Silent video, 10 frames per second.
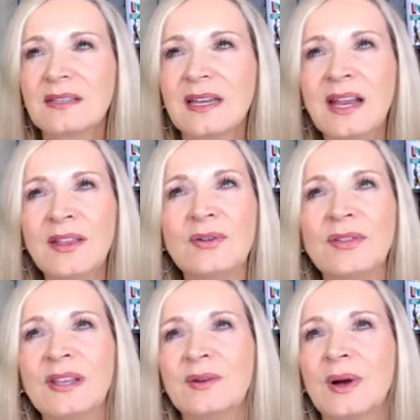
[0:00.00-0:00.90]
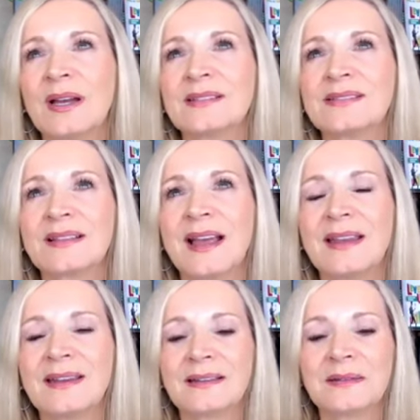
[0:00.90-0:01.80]
Another thing was
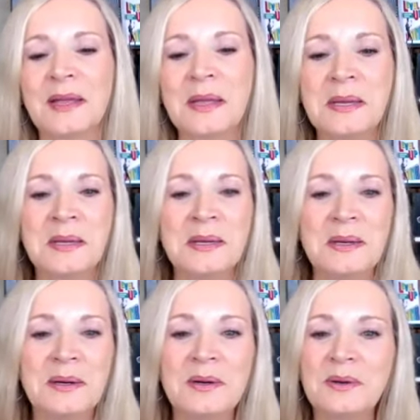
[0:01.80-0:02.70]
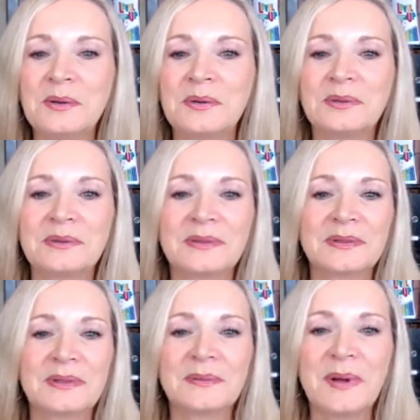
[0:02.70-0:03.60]
like, oh,
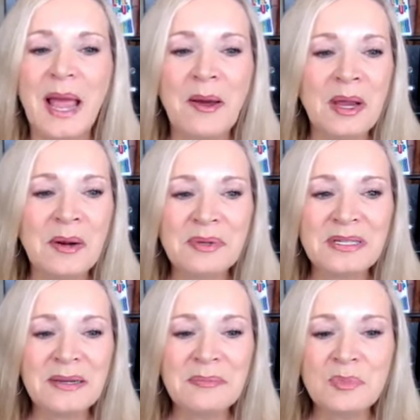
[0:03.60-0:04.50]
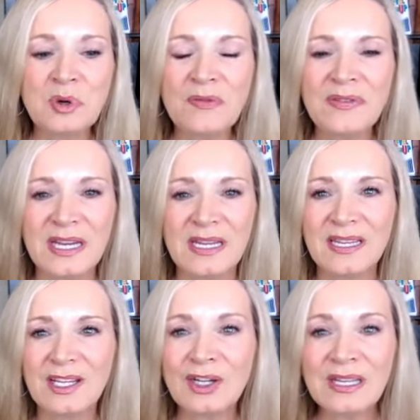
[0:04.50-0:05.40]
how about a, a movie?
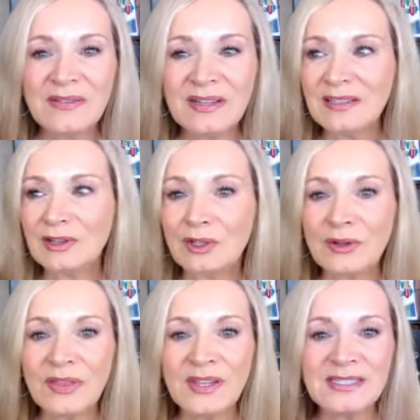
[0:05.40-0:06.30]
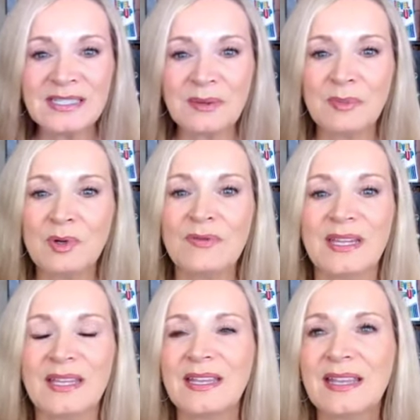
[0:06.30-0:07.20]
You could even learn things in a
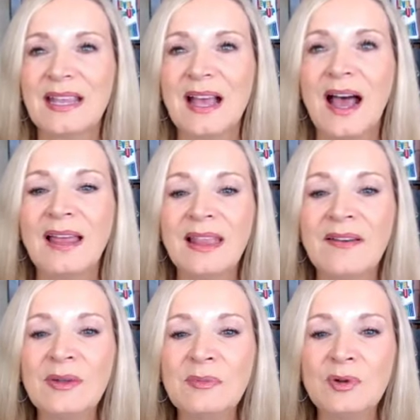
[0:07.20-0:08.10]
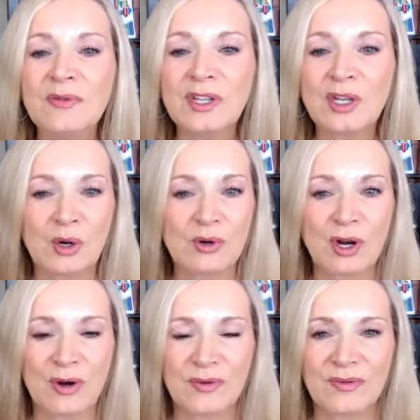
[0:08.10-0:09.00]
movie. I love the movie
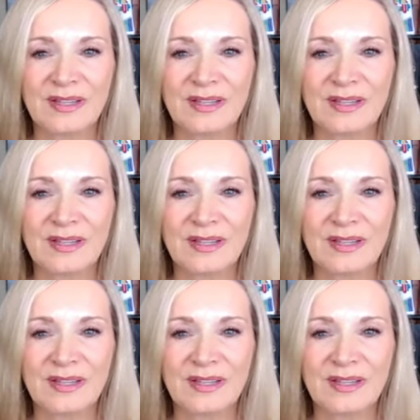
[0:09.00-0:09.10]
Coco.